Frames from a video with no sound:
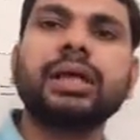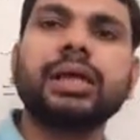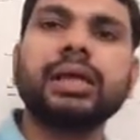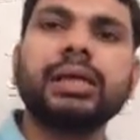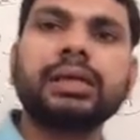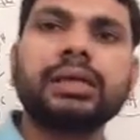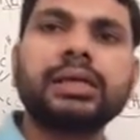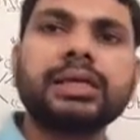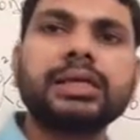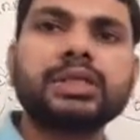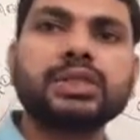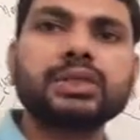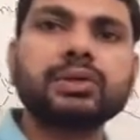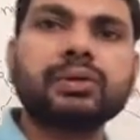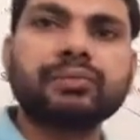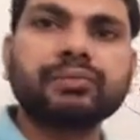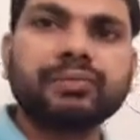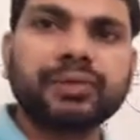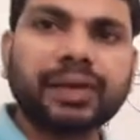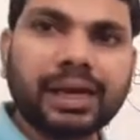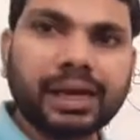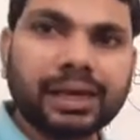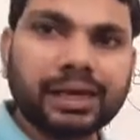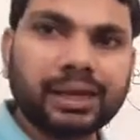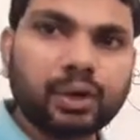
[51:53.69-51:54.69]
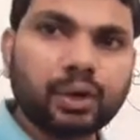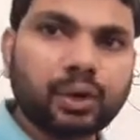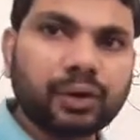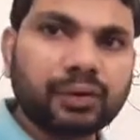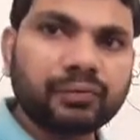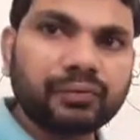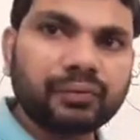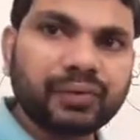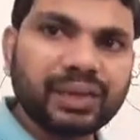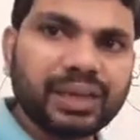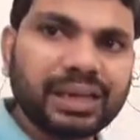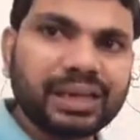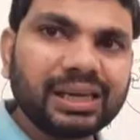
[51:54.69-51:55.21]
In case of
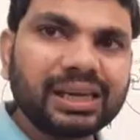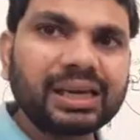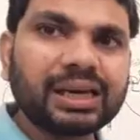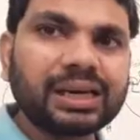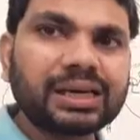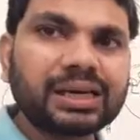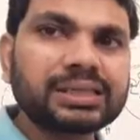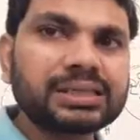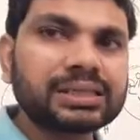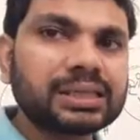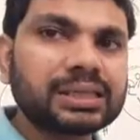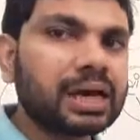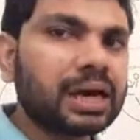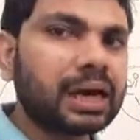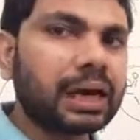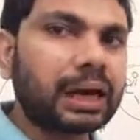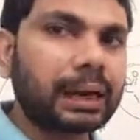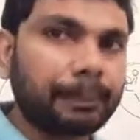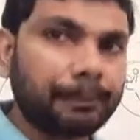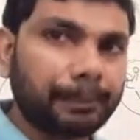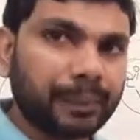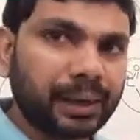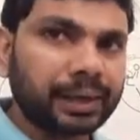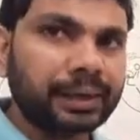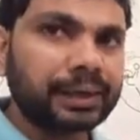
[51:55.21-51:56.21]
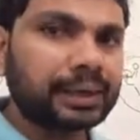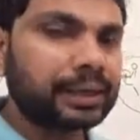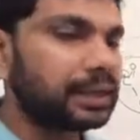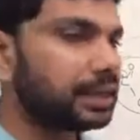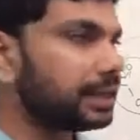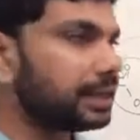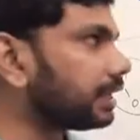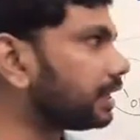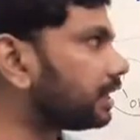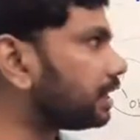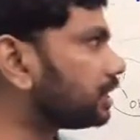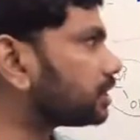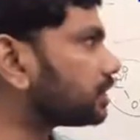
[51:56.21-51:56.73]
nylon, we learned amide
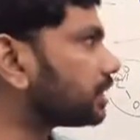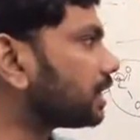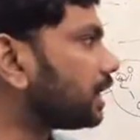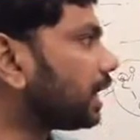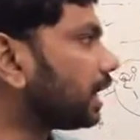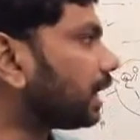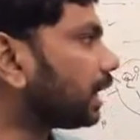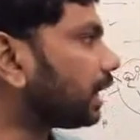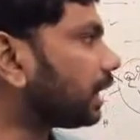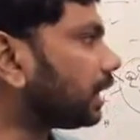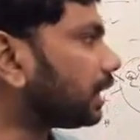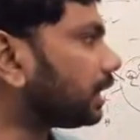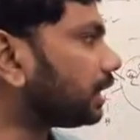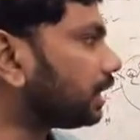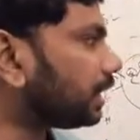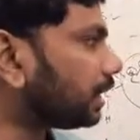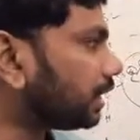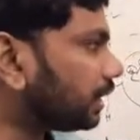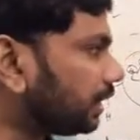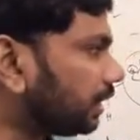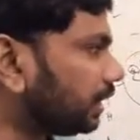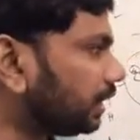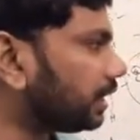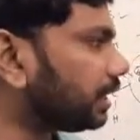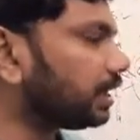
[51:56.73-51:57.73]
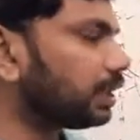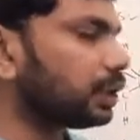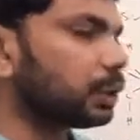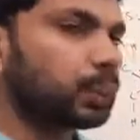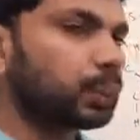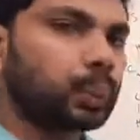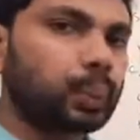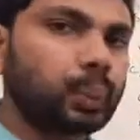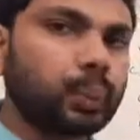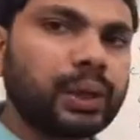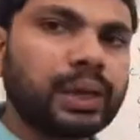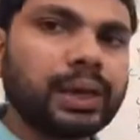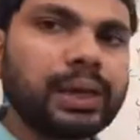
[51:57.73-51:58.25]
linkage, and
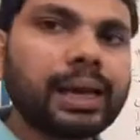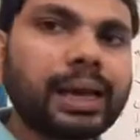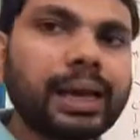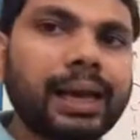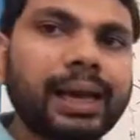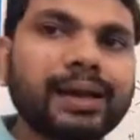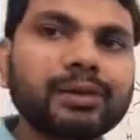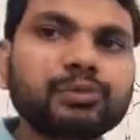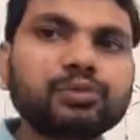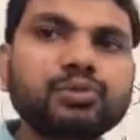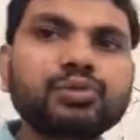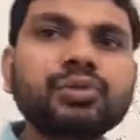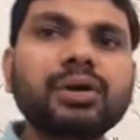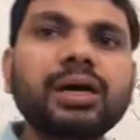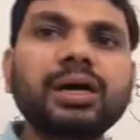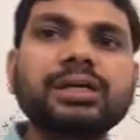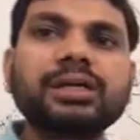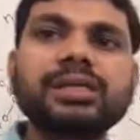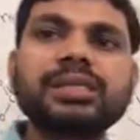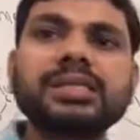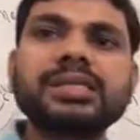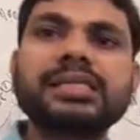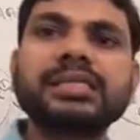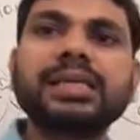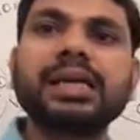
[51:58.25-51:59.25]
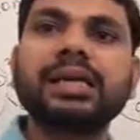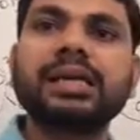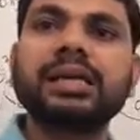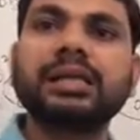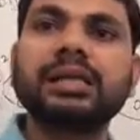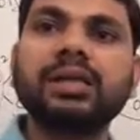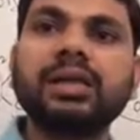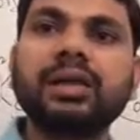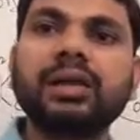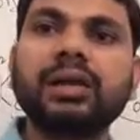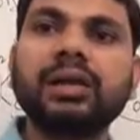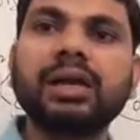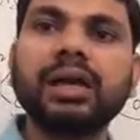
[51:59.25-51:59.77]
here we have to
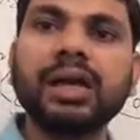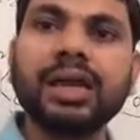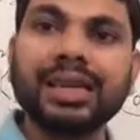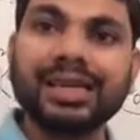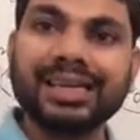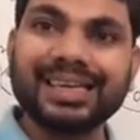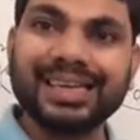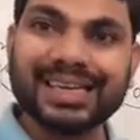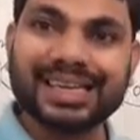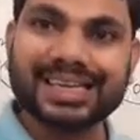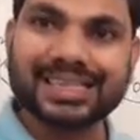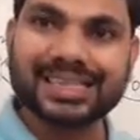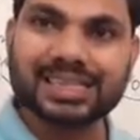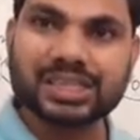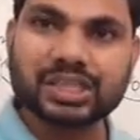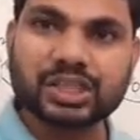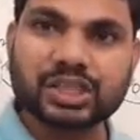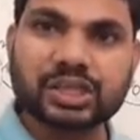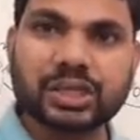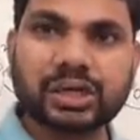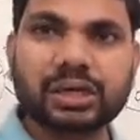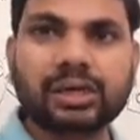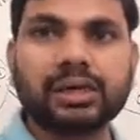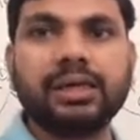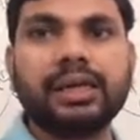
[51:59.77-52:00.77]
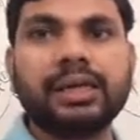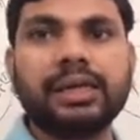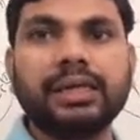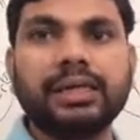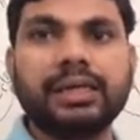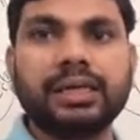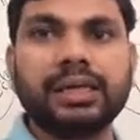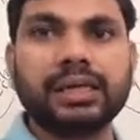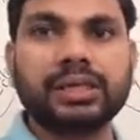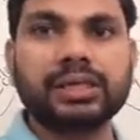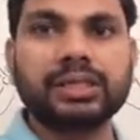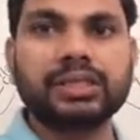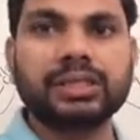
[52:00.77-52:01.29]
understand here ester
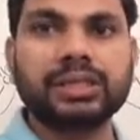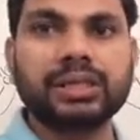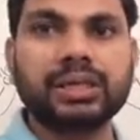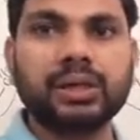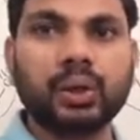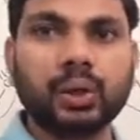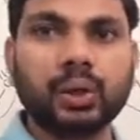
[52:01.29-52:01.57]
linkage.